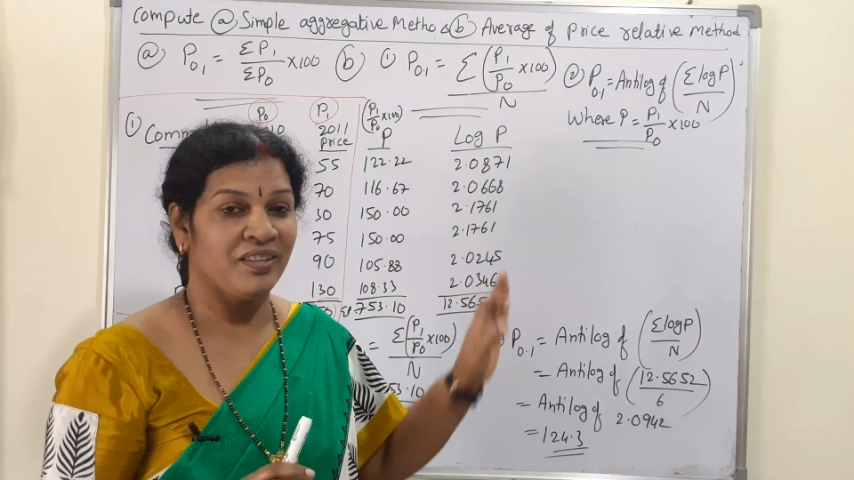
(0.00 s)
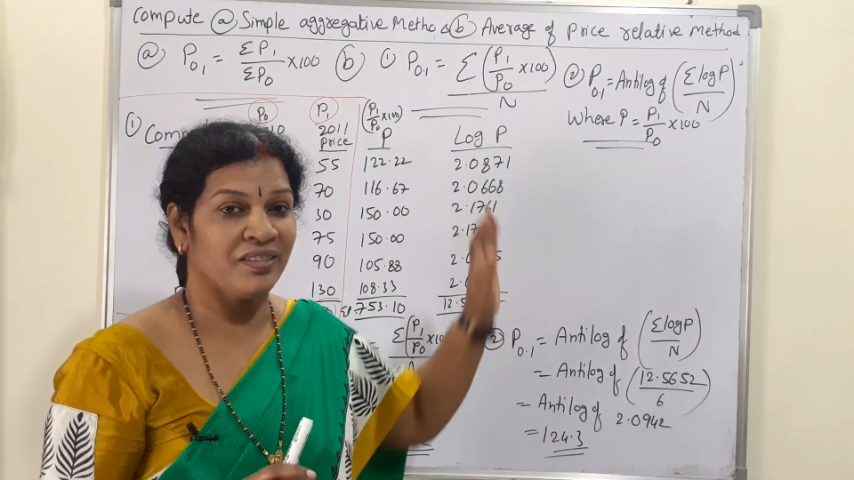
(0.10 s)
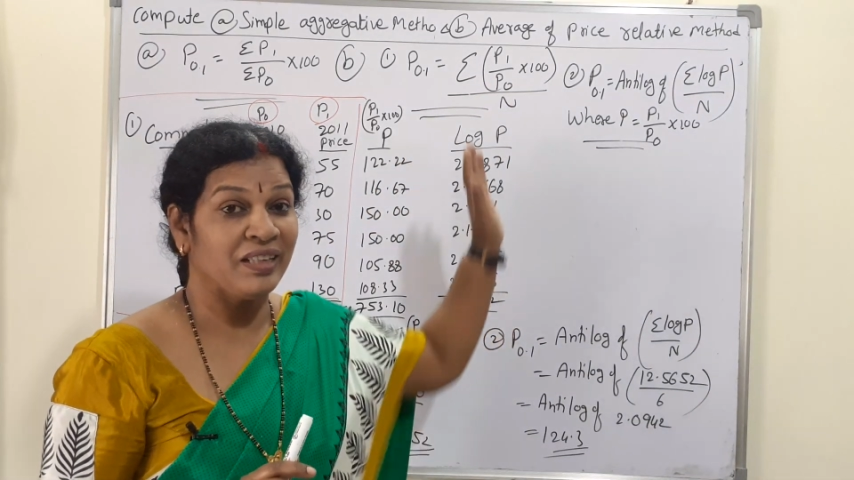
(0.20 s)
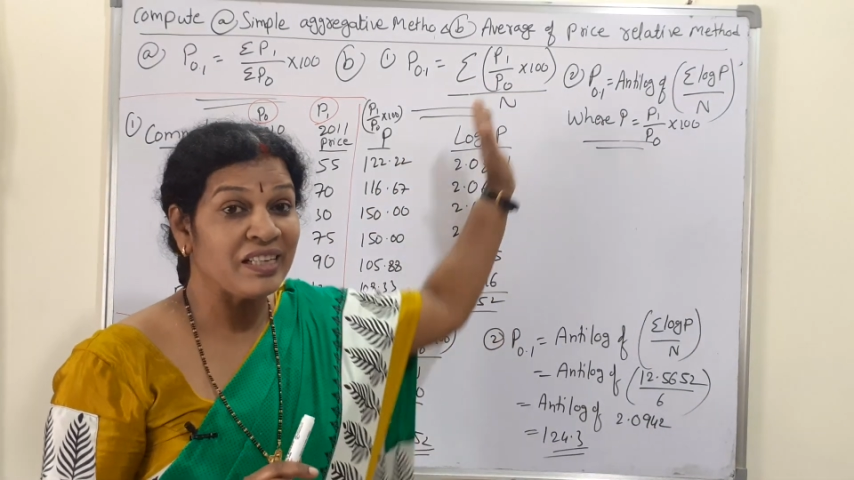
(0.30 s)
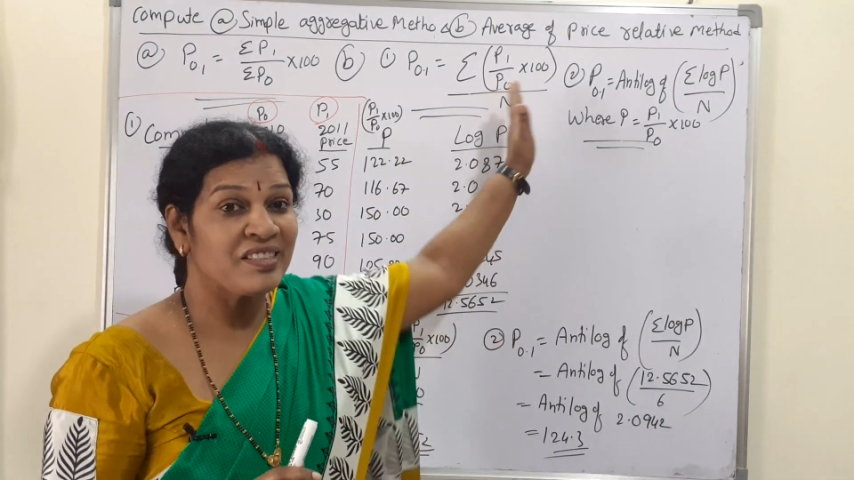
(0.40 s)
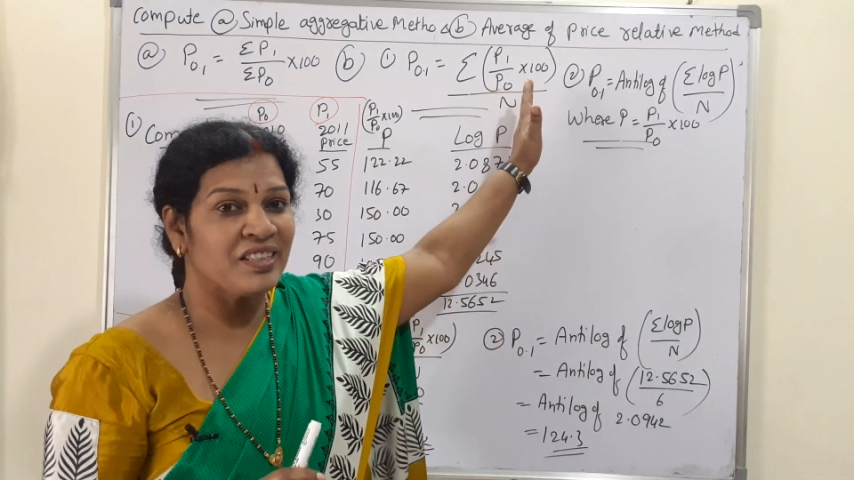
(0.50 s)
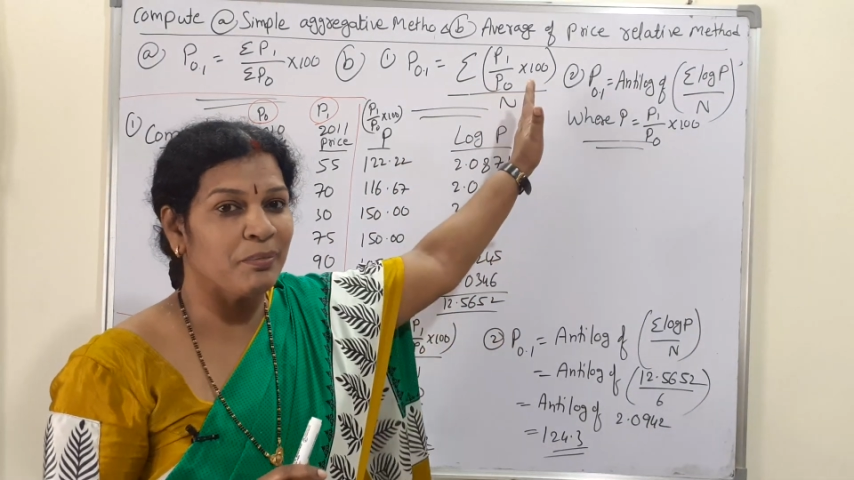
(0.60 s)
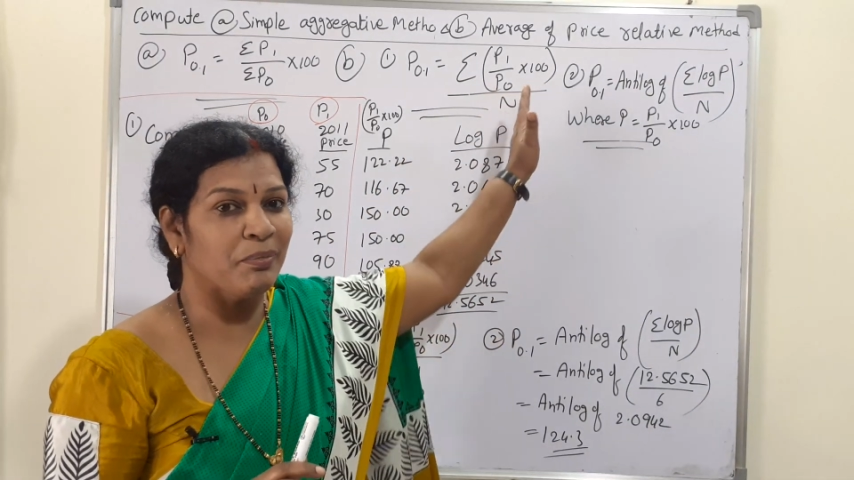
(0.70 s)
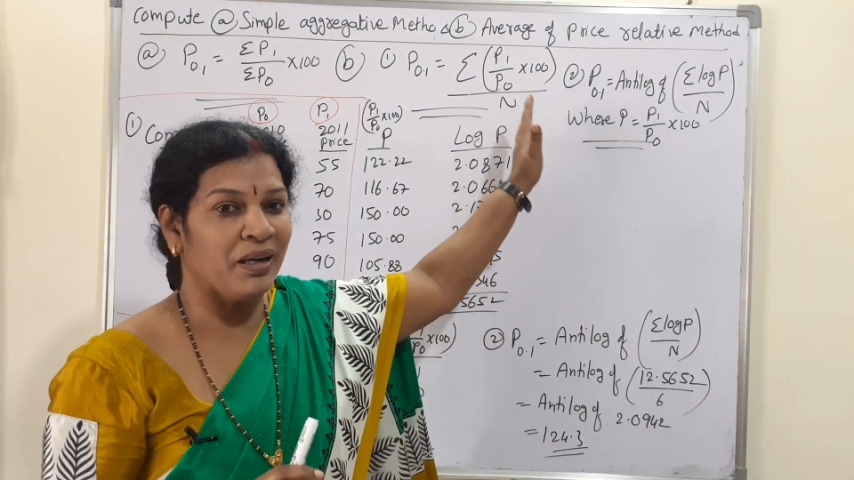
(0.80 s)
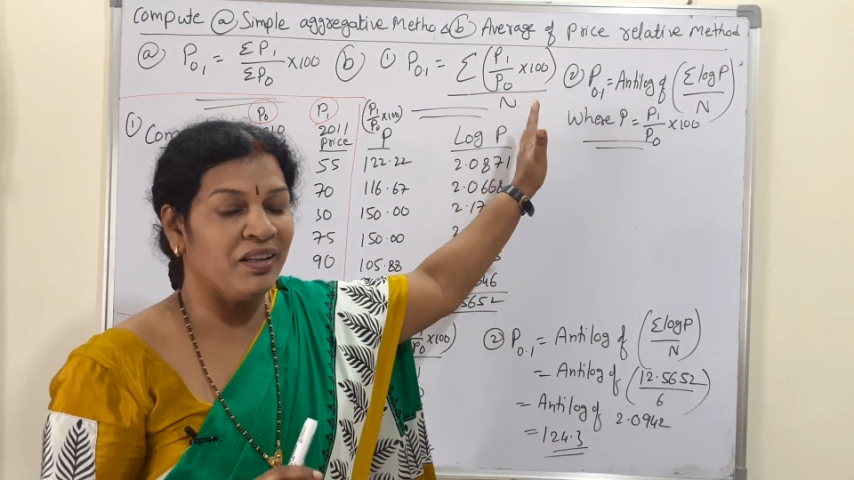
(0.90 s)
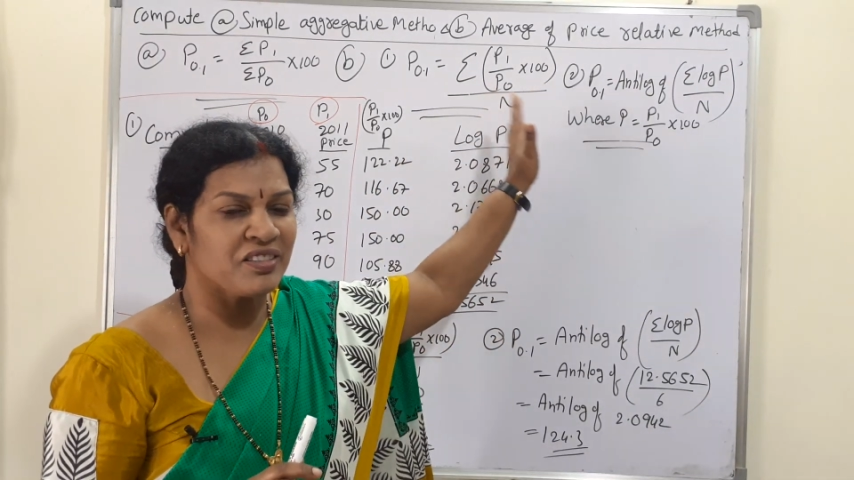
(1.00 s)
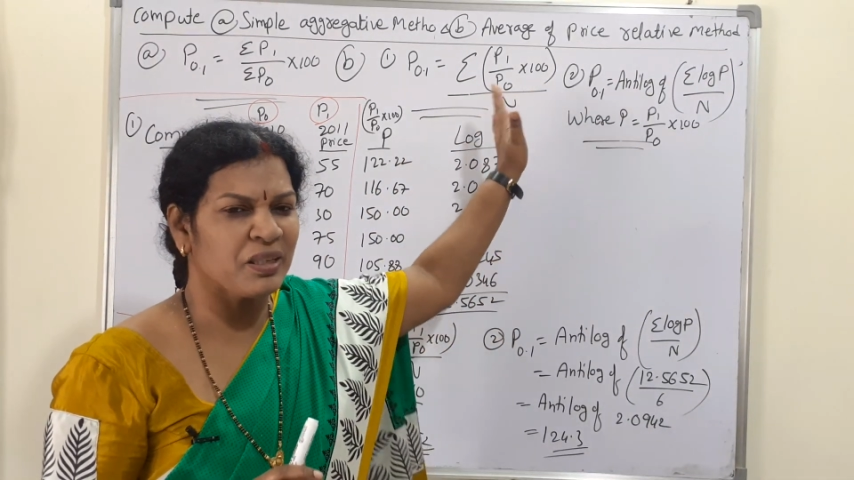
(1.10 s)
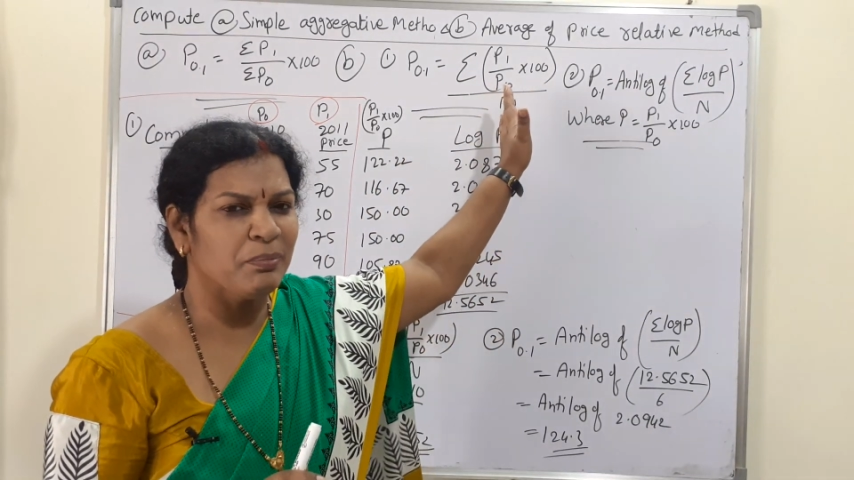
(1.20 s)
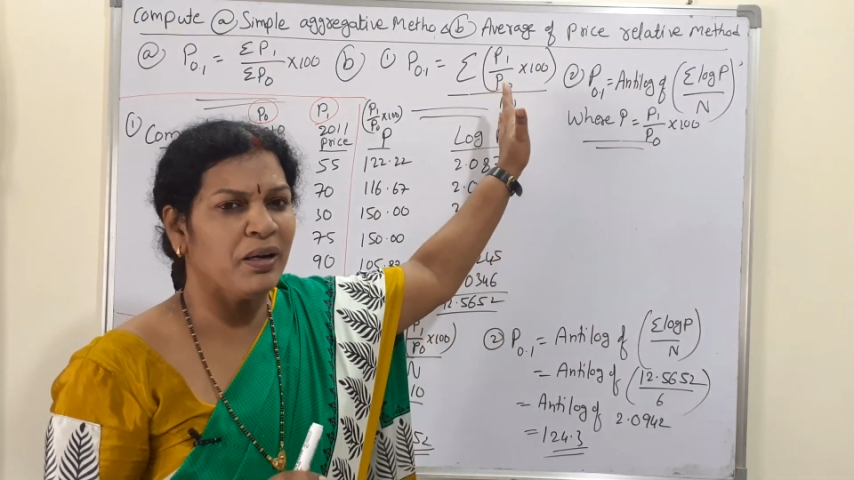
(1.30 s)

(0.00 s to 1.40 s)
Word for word: That's sigma of